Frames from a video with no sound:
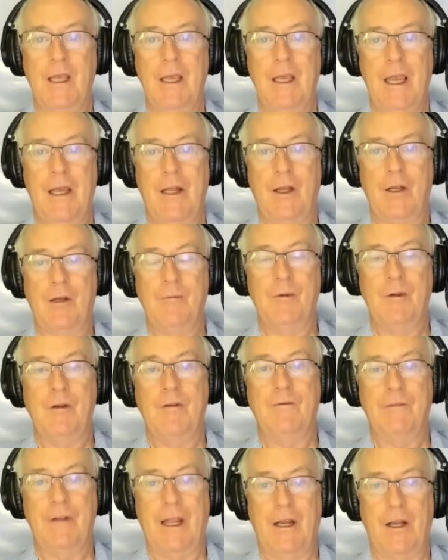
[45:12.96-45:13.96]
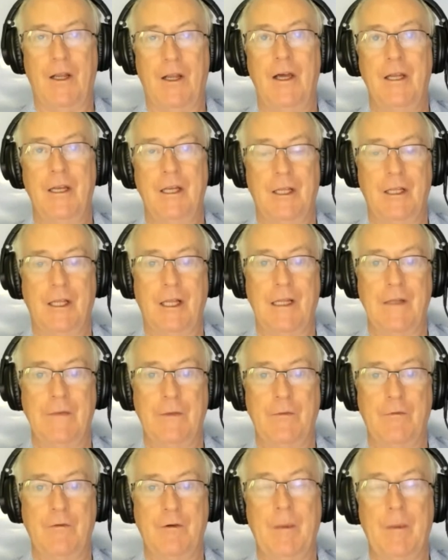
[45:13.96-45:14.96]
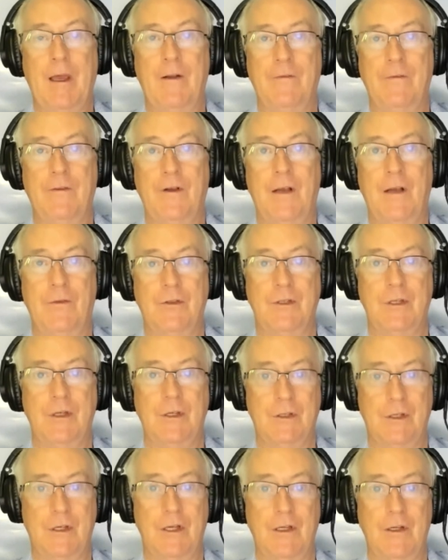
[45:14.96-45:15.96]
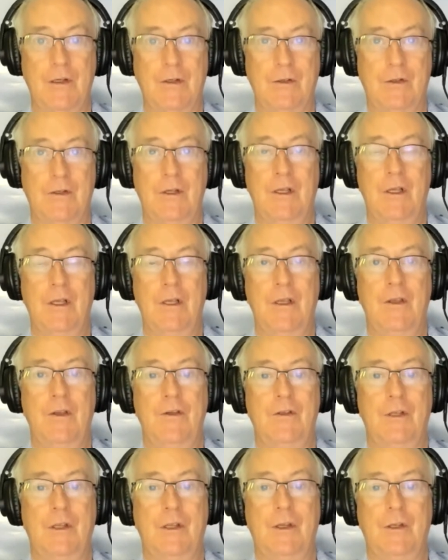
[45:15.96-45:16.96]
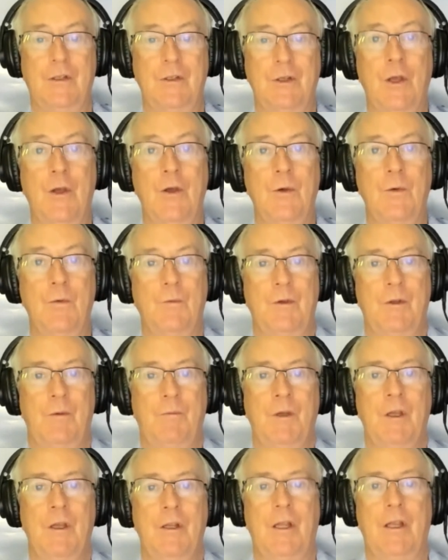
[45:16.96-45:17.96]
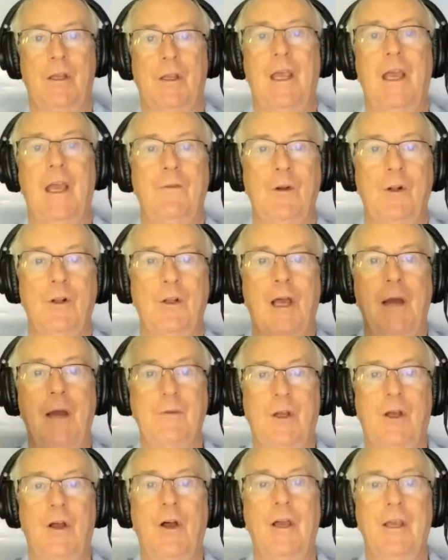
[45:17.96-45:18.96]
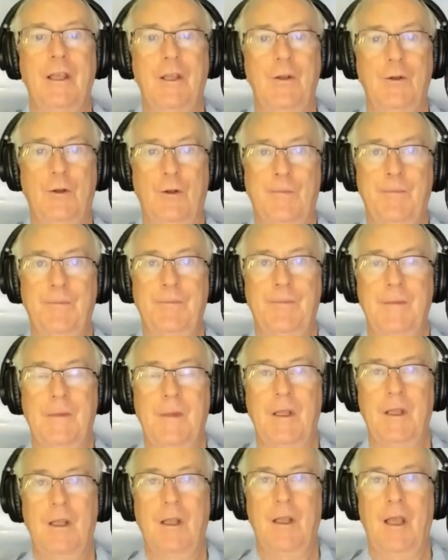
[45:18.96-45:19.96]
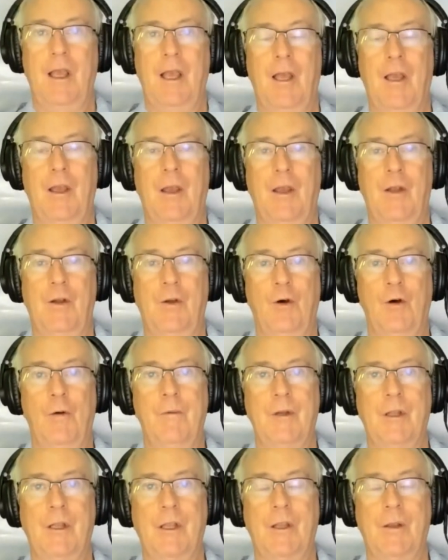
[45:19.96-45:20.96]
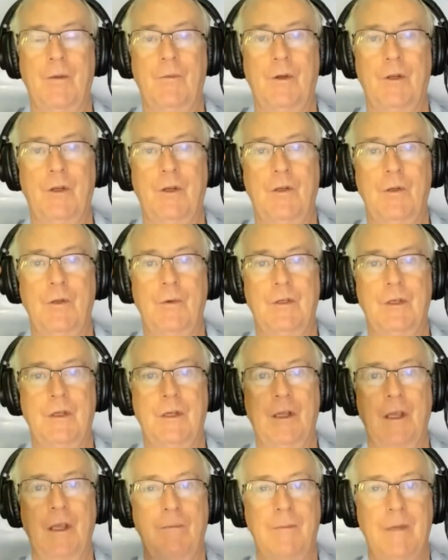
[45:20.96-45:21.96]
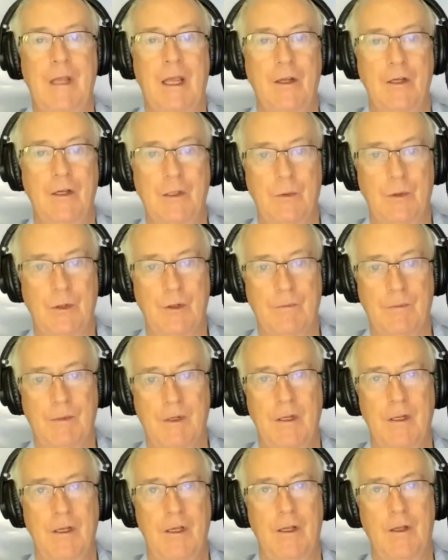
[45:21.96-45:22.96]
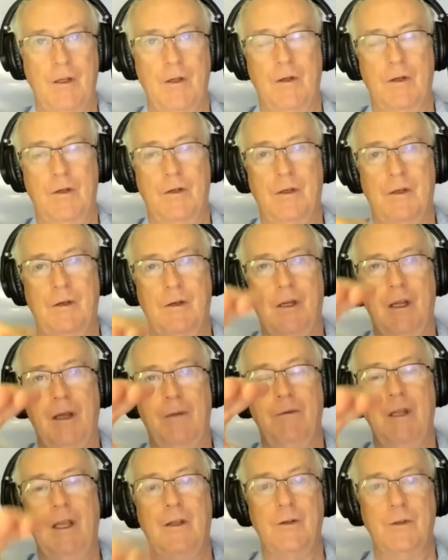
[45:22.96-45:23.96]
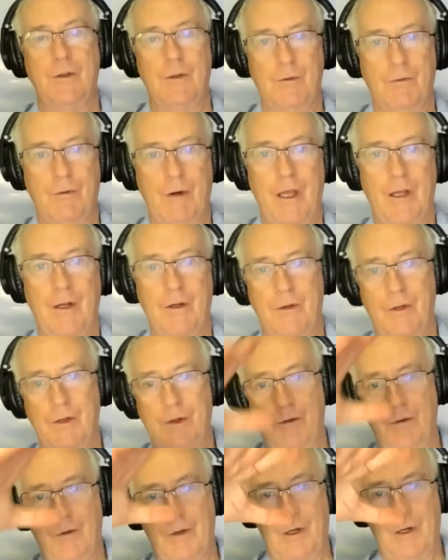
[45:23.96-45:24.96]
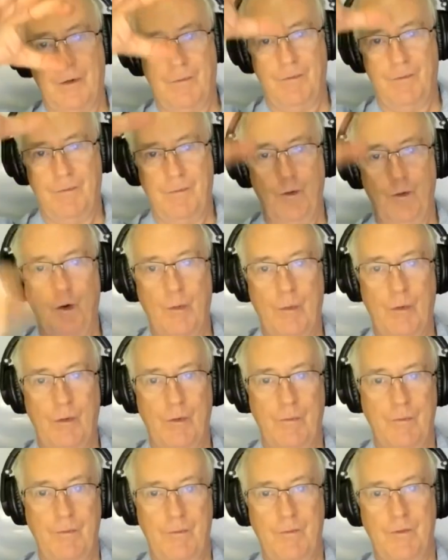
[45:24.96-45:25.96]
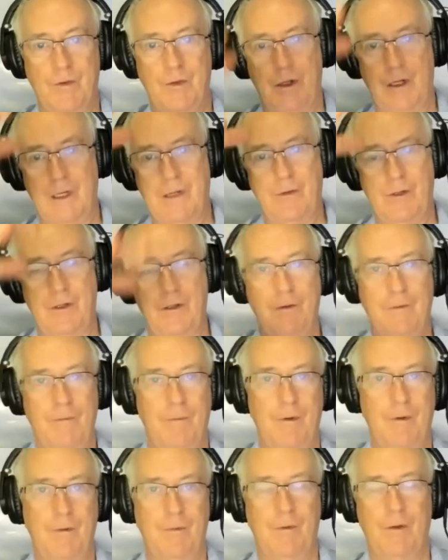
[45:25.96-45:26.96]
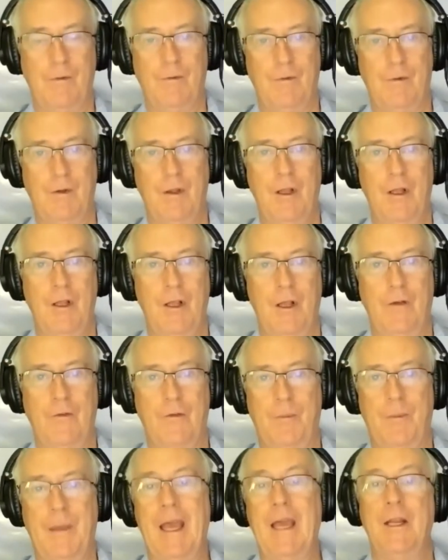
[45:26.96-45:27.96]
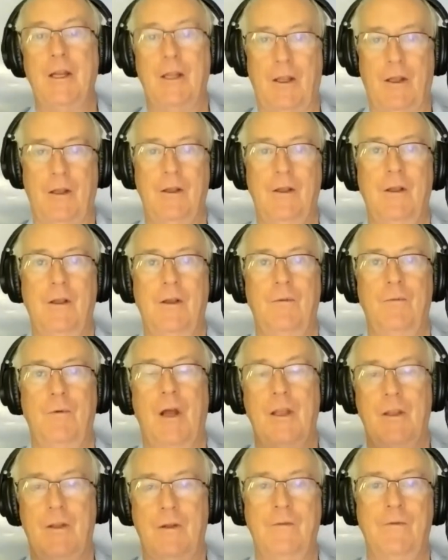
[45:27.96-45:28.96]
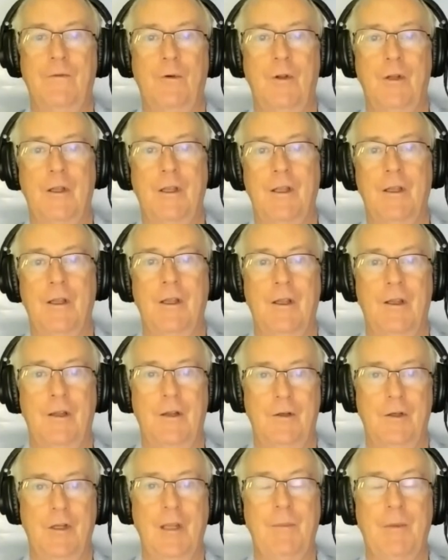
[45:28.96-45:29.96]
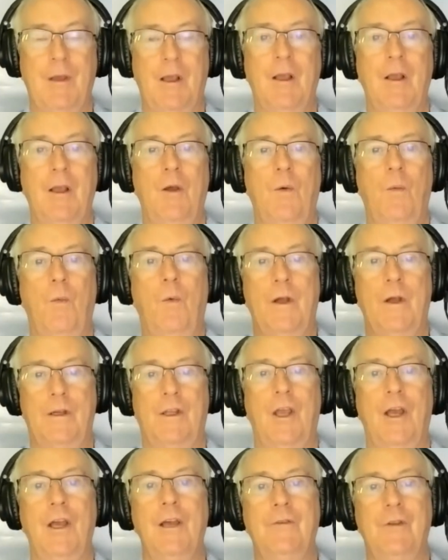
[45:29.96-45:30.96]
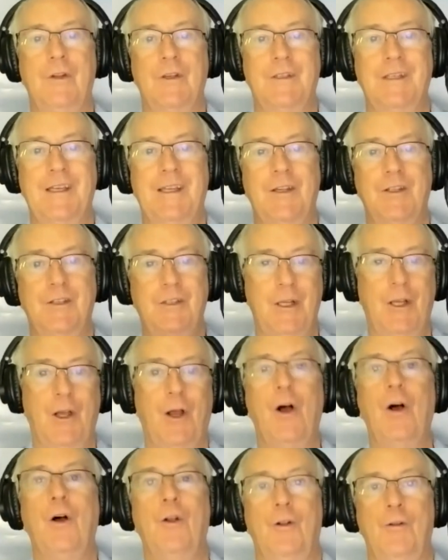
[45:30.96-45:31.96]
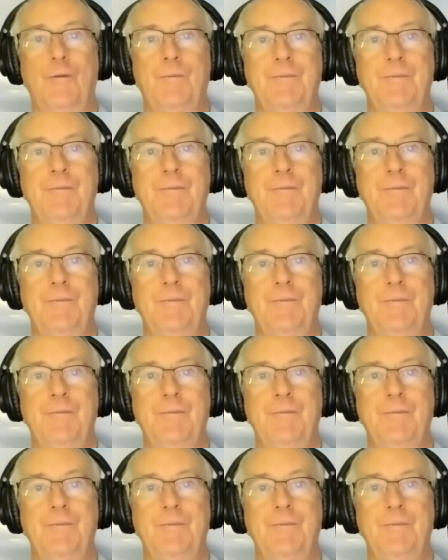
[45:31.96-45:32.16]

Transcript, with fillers: and it had been flatlining at that level for about five or six years. So there's no, we, like you haven't climbed a high hill. Uh, and normally what you do is then come down to a, Uh, you come down to the ground, you know, normal sort of level of the, of the of the paddock, rather than falling deeper. What COVID has done is dig a hole,